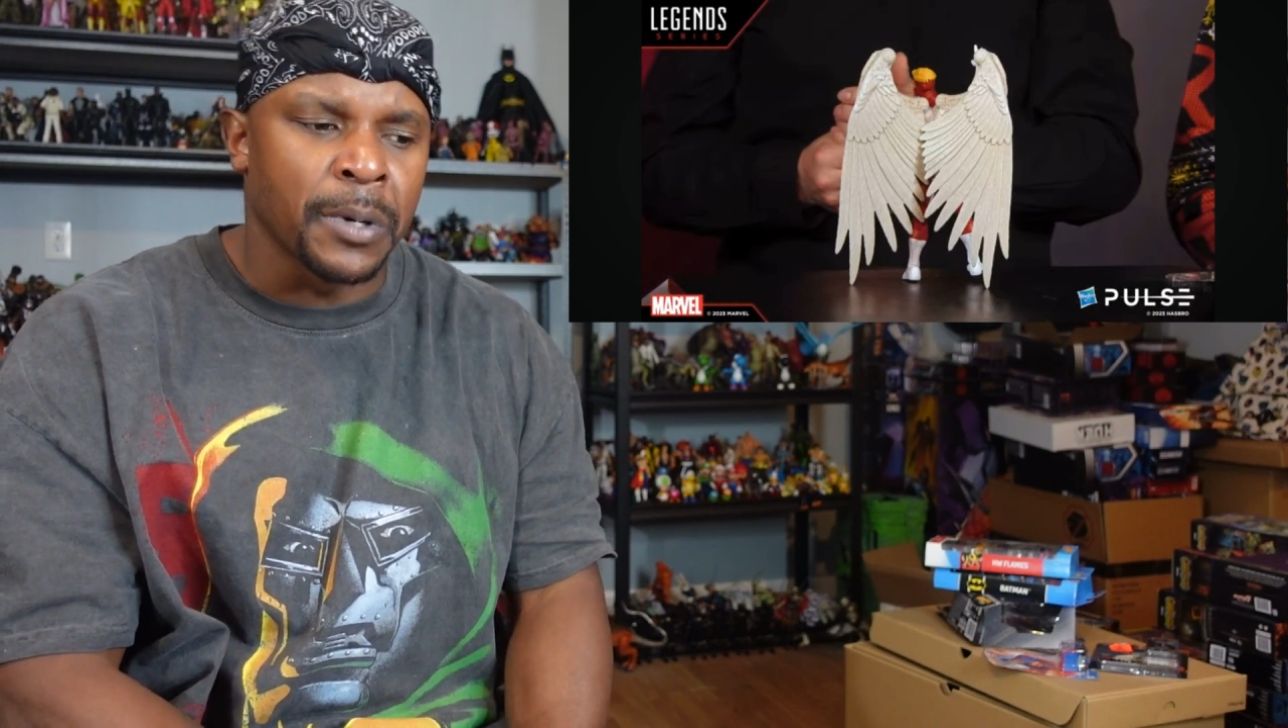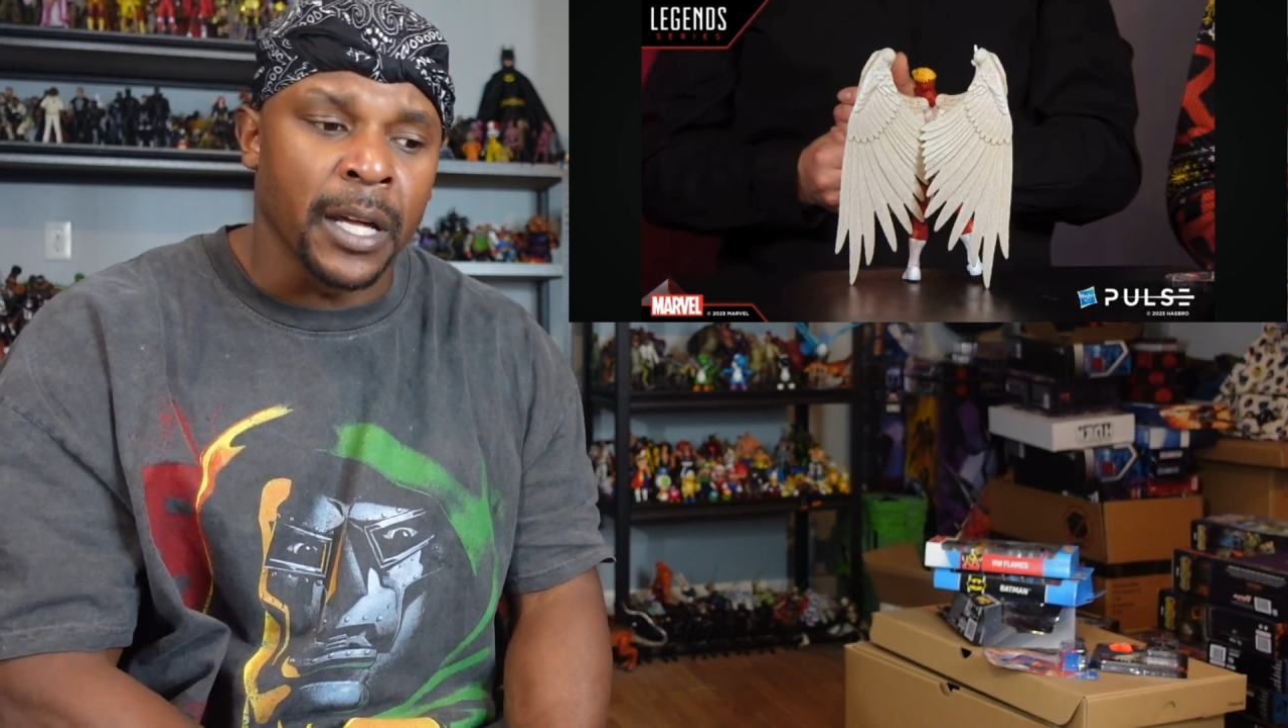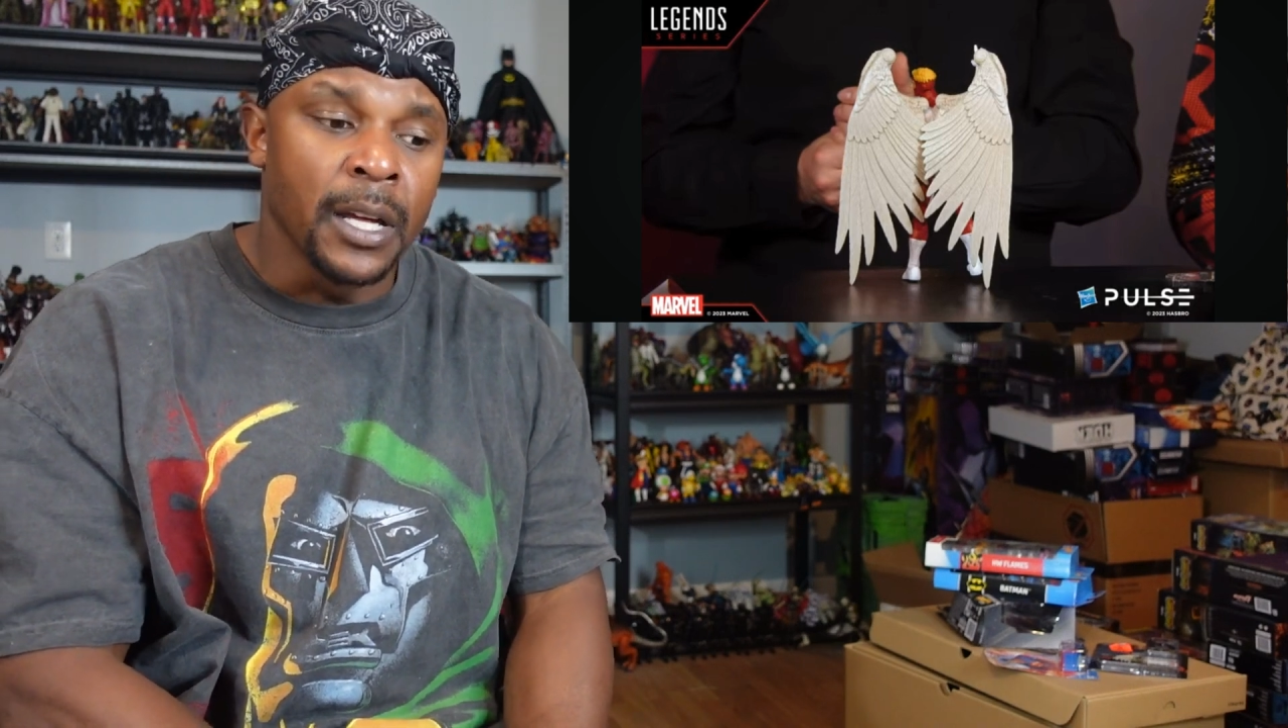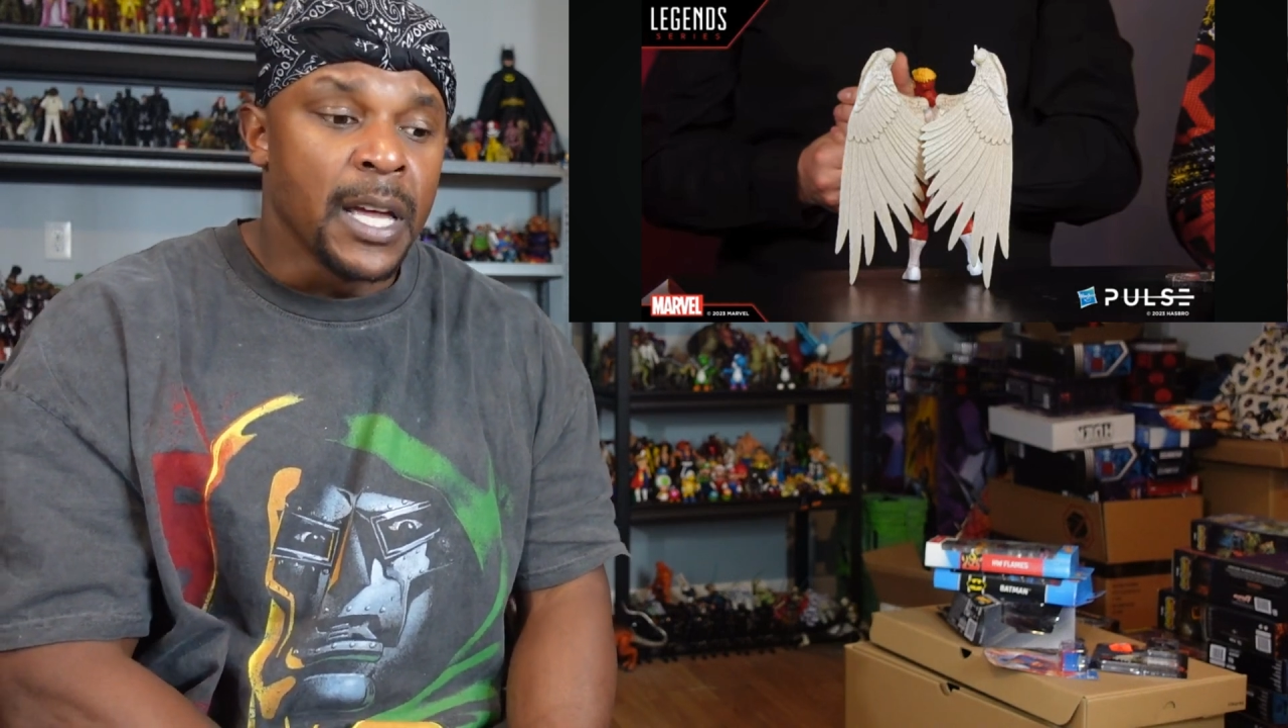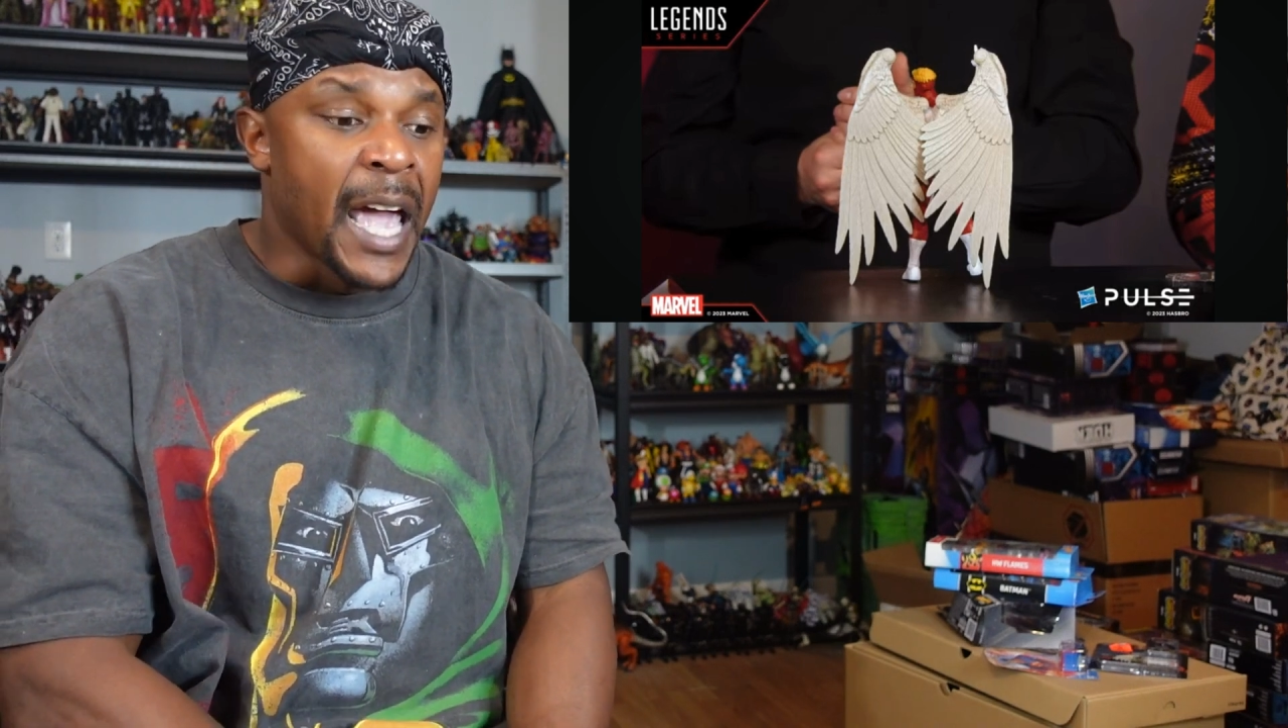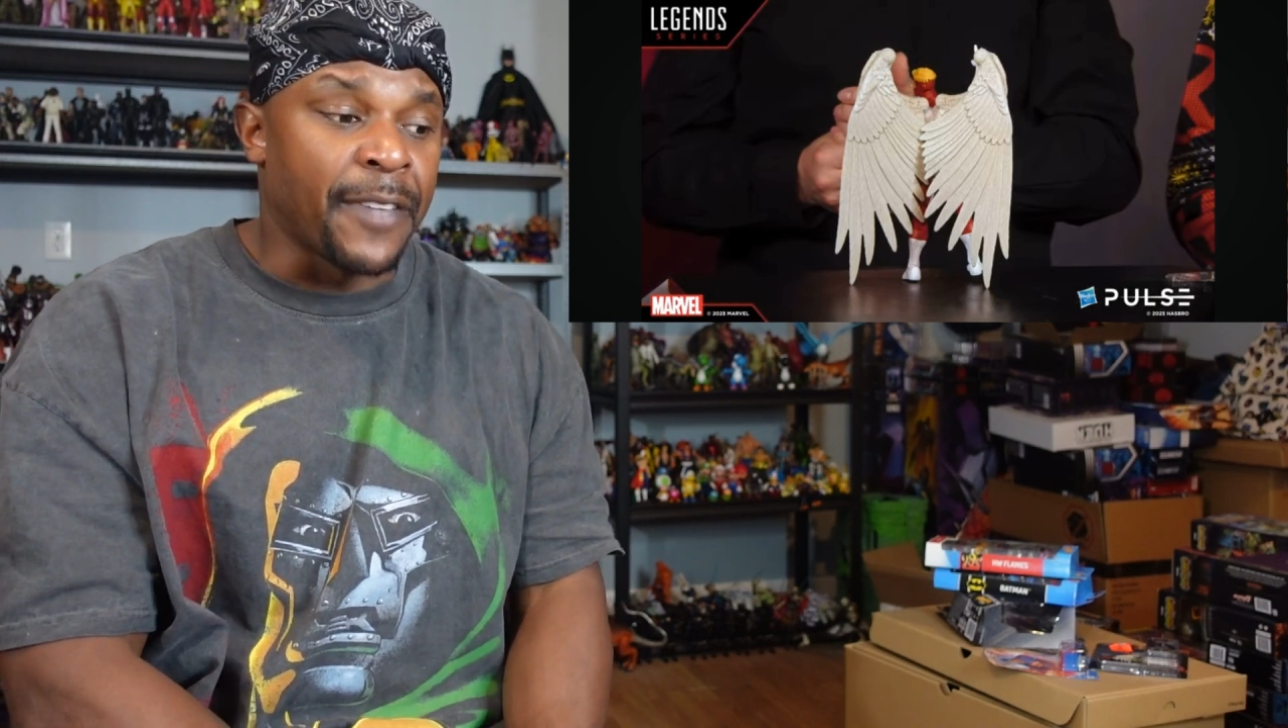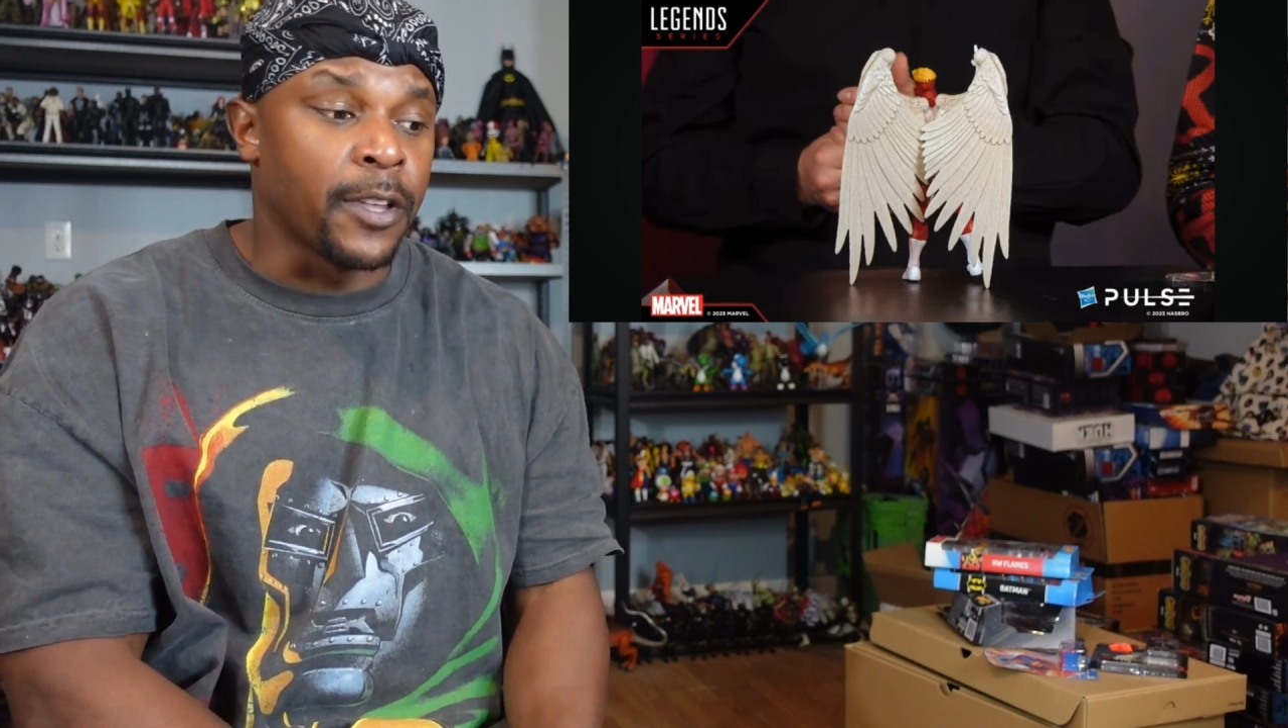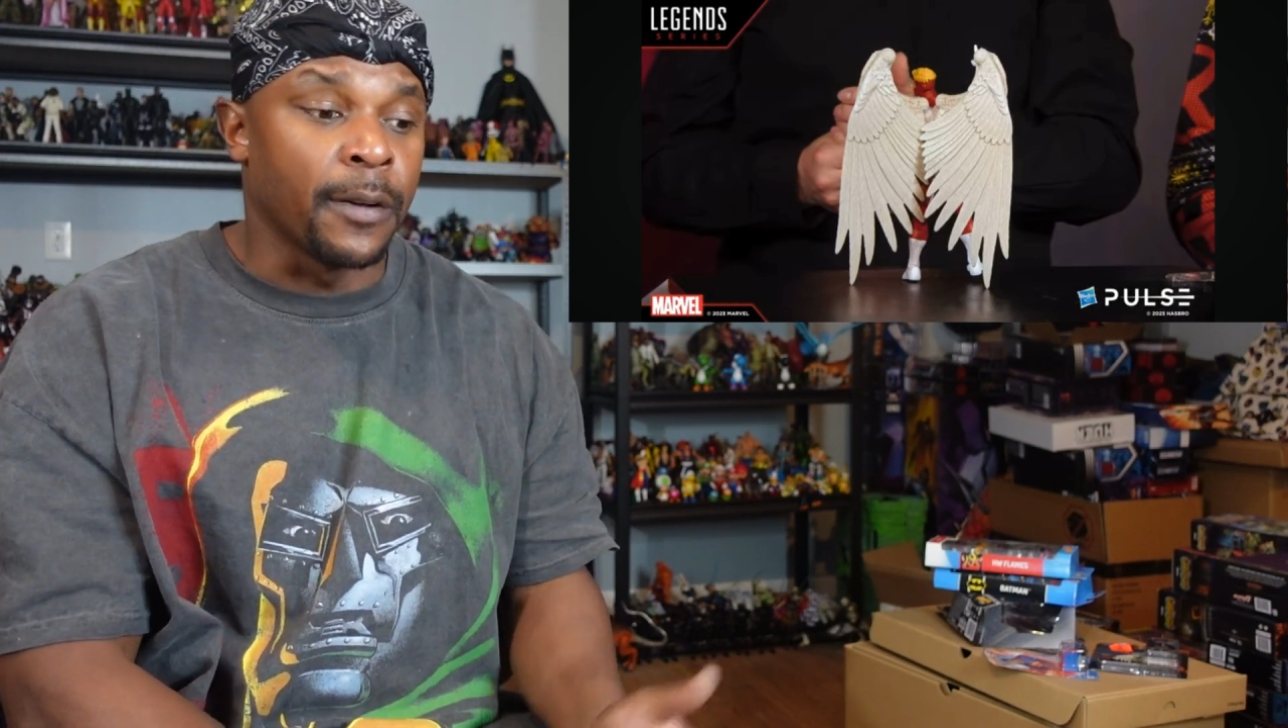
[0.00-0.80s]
but at